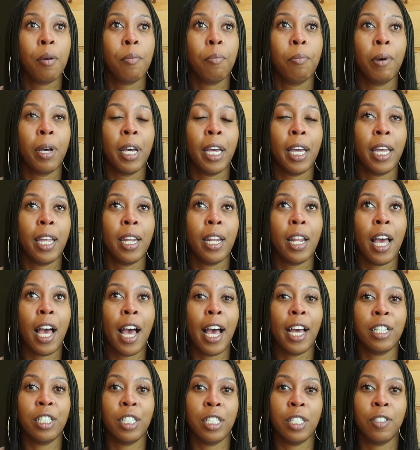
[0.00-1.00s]
But
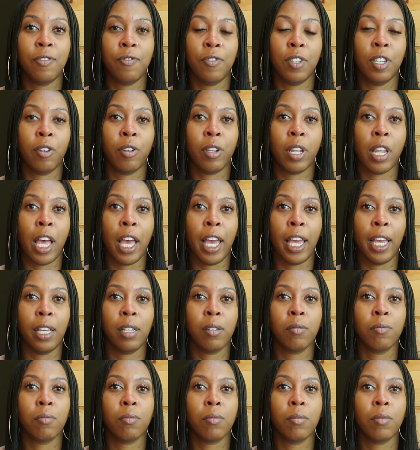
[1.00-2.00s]
I just feel like
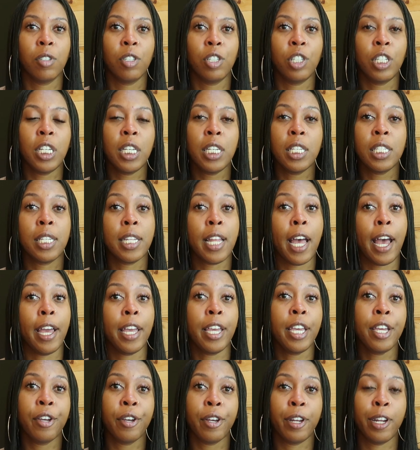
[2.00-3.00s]
she's not
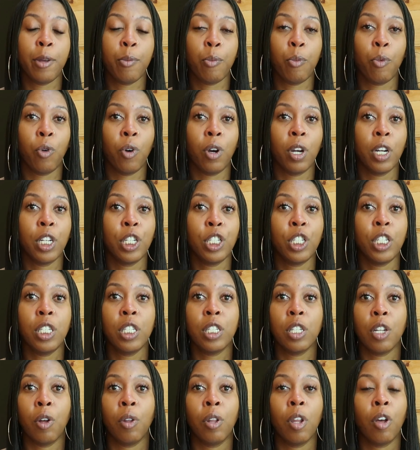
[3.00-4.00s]
here anymore. She's
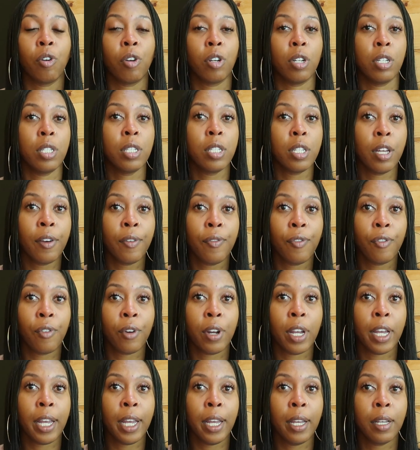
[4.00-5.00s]
no longer
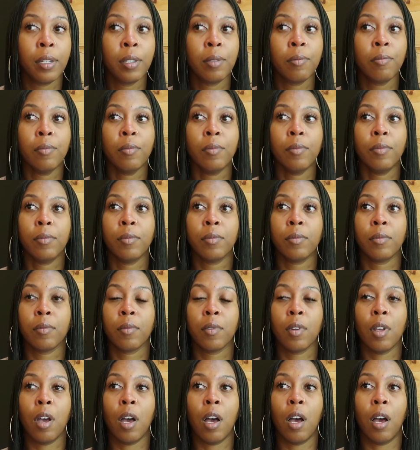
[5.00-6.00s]
suffering.
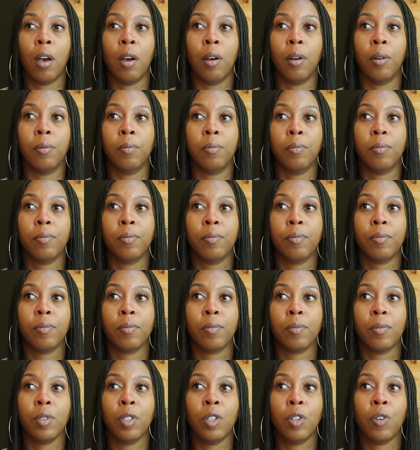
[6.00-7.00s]

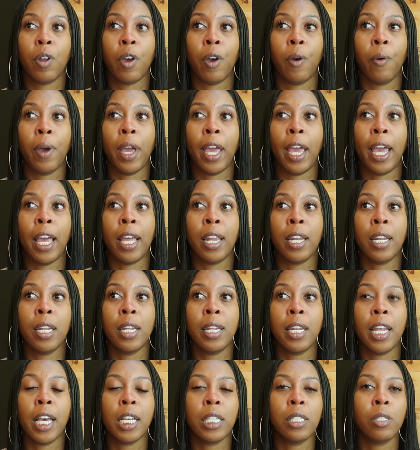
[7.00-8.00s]
You know, and
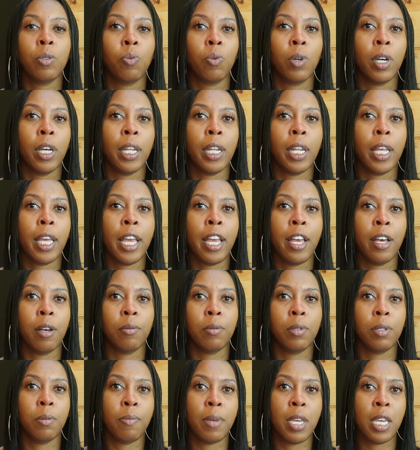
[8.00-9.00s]
that's what
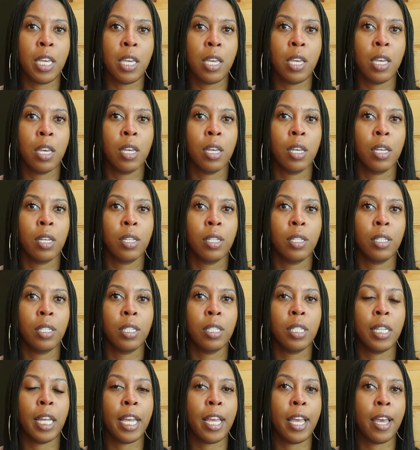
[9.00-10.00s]
helps me
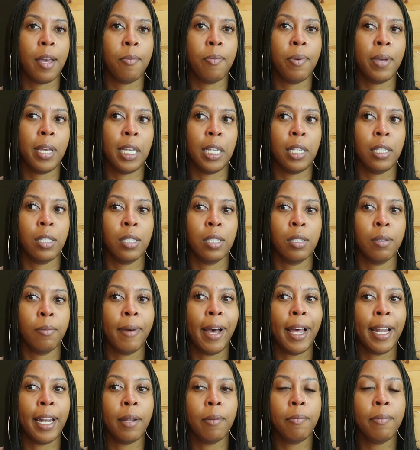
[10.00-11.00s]
stay at peace.
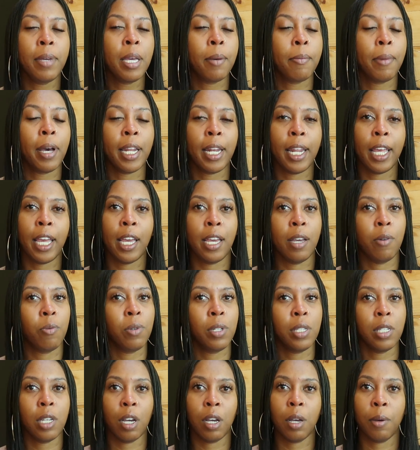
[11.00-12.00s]
Me and my dad,
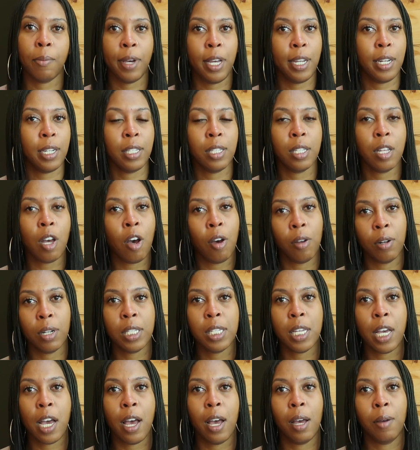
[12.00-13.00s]
we talk about this all the
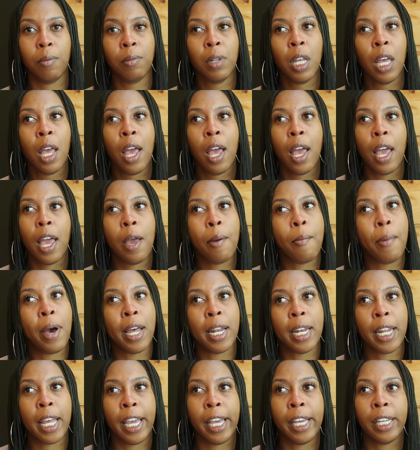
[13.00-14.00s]
time. And my
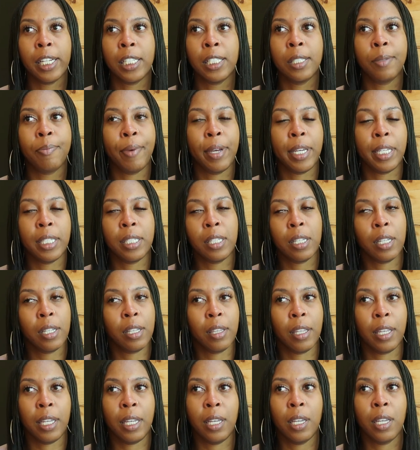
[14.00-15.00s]
dad is
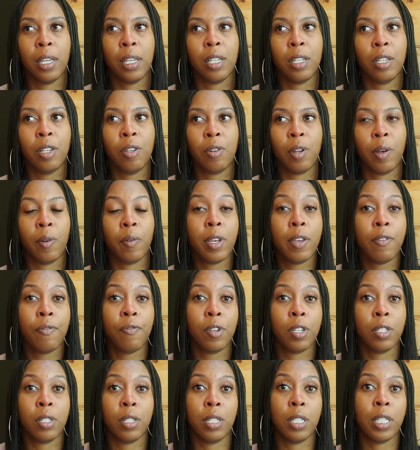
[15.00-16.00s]
basically, you know, he
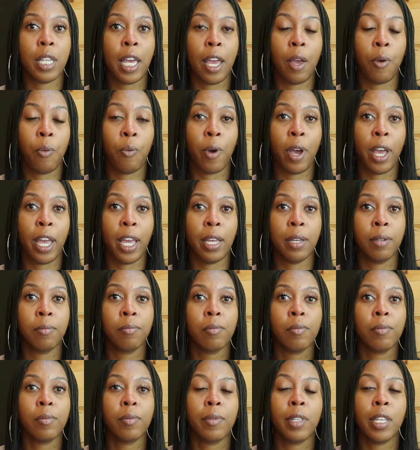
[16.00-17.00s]
feels the same way.
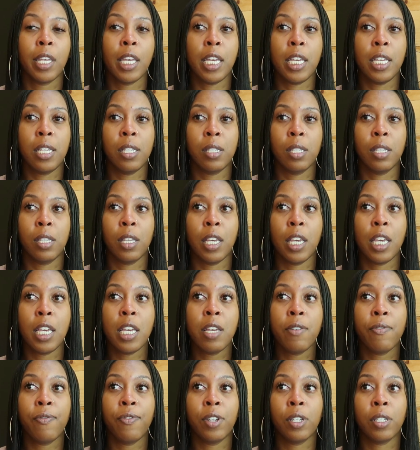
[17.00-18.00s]

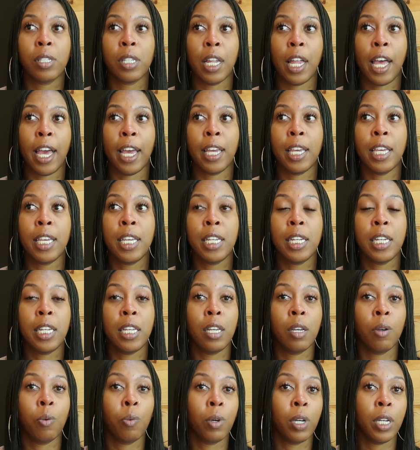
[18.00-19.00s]
He feels like he
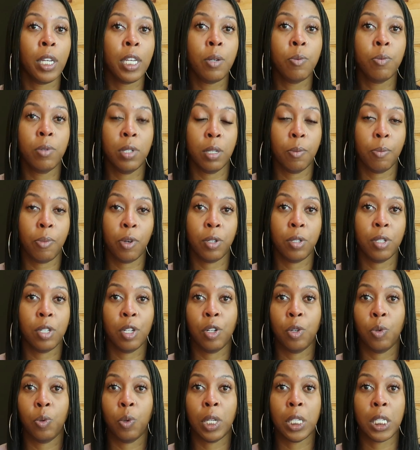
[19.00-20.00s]
did what he was supposed to
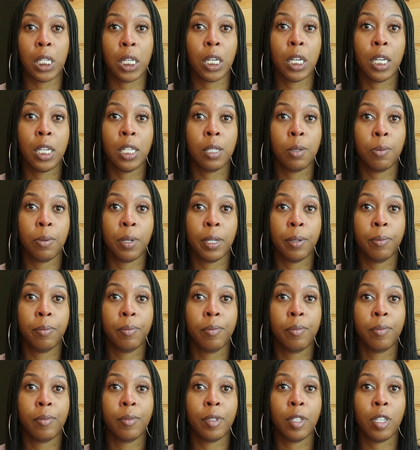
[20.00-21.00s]
do as a husband,
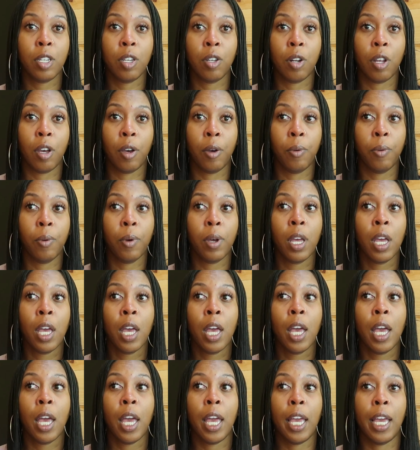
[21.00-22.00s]
you know,
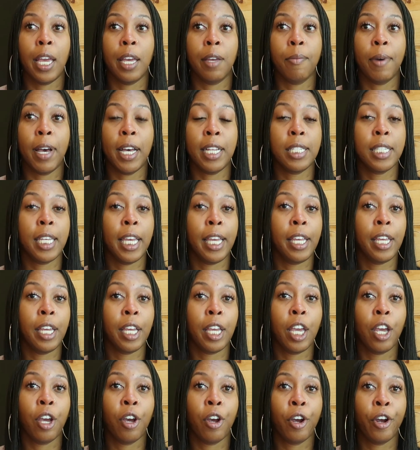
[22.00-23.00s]
and by taking
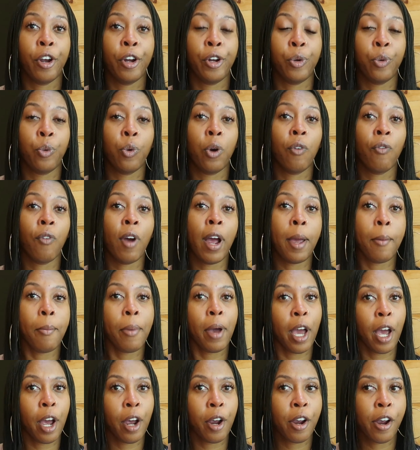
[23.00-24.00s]
care of her, doing right
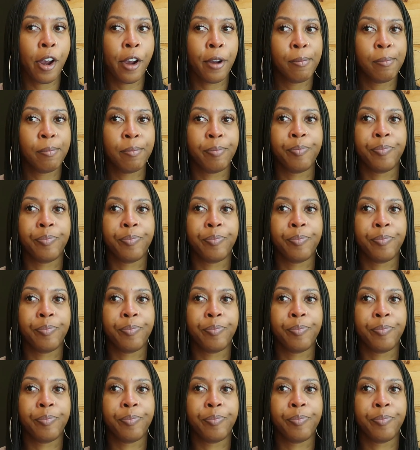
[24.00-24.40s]
by her,